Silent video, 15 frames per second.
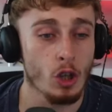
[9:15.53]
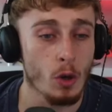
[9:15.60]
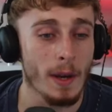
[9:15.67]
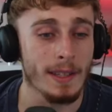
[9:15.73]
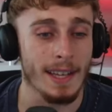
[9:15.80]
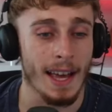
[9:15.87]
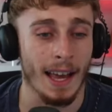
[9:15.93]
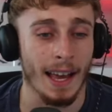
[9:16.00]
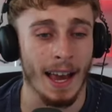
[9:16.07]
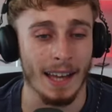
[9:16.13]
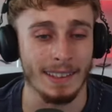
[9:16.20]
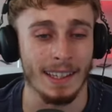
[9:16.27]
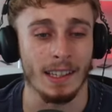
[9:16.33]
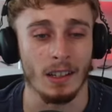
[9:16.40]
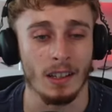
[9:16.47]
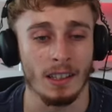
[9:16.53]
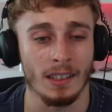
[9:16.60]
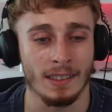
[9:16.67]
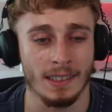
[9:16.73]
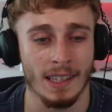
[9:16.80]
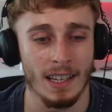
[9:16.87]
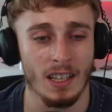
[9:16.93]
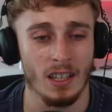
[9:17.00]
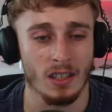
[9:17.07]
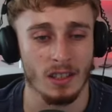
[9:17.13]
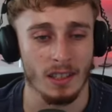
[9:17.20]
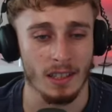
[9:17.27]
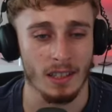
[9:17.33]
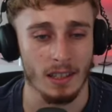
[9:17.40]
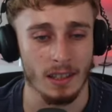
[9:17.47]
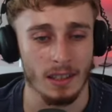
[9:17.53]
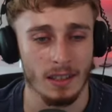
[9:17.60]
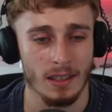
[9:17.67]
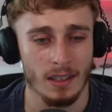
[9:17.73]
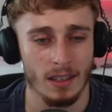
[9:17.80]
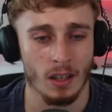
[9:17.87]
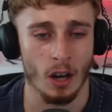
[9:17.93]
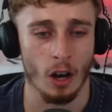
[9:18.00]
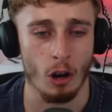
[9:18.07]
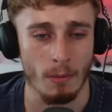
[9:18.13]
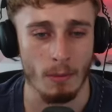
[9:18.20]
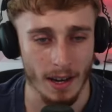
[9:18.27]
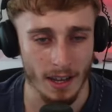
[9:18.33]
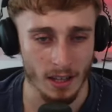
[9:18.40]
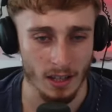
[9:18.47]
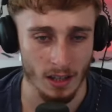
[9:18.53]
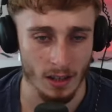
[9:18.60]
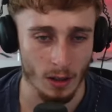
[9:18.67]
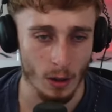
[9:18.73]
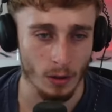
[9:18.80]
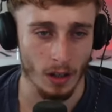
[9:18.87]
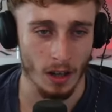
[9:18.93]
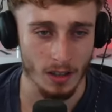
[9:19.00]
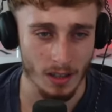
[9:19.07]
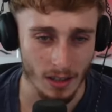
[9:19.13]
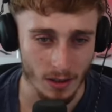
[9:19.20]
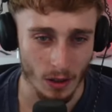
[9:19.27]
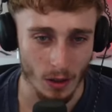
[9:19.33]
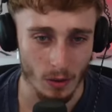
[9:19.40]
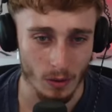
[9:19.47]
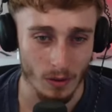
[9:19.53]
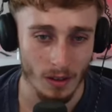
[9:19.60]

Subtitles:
and Canada diligently co-manage a no-touching zone